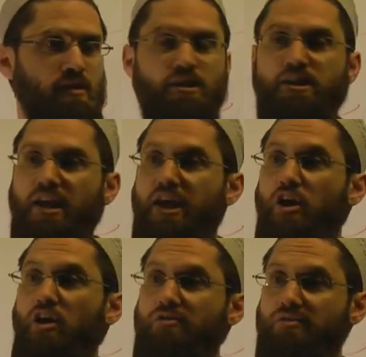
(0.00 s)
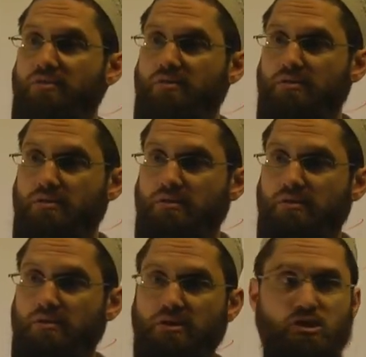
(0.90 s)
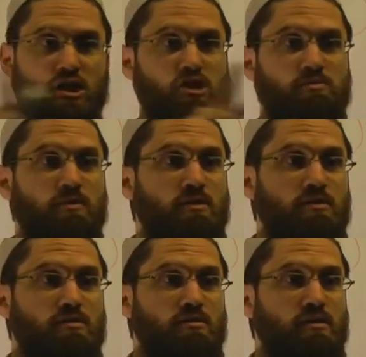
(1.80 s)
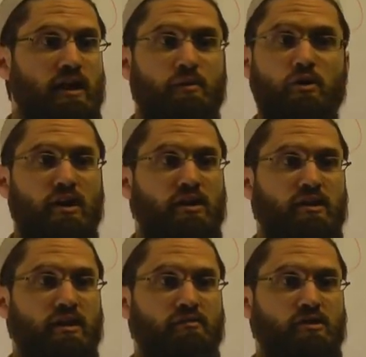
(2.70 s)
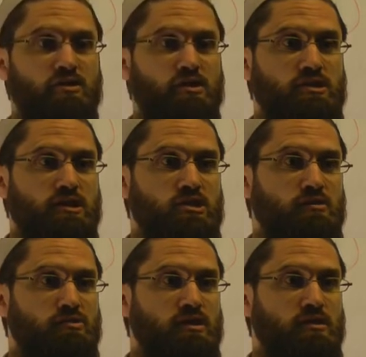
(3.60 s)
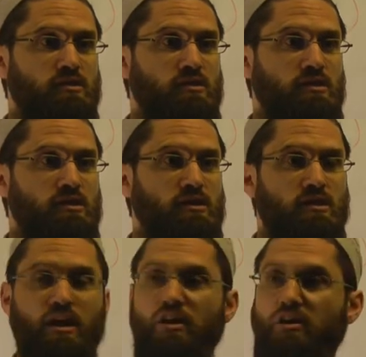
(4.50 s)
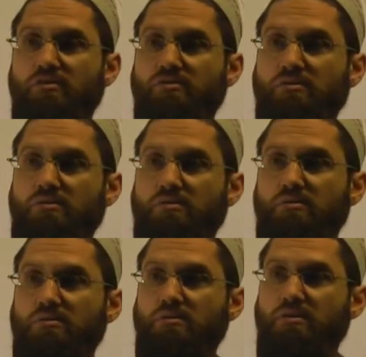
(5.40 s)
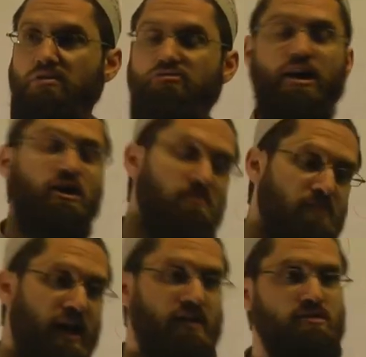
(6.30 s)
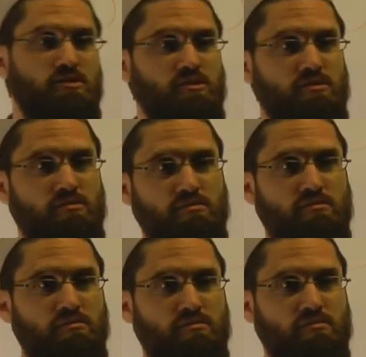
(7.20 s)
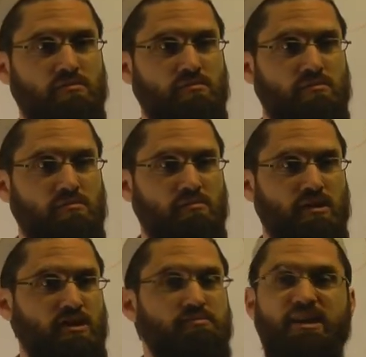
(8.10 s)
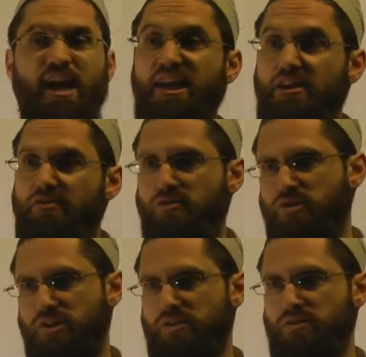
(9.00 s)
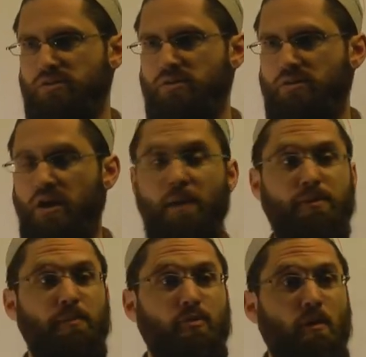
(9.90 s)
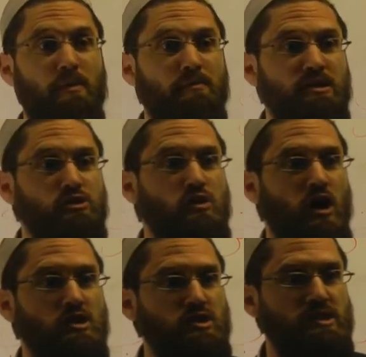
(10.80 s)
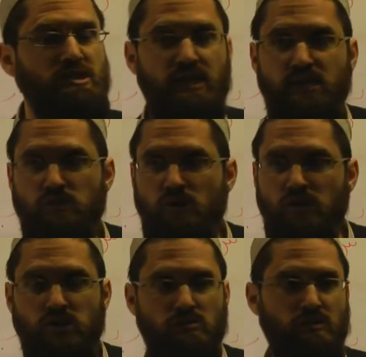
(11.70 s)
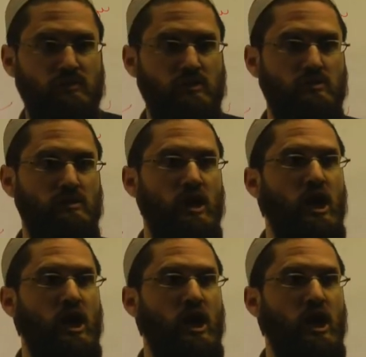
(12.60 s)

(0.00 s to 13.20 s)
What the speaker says: The day of judgment. Anyone got anything other translation they've seen? The day of recompense. It doesn't mean any of those things. But the problem is you can't translate this word. It's so difficult.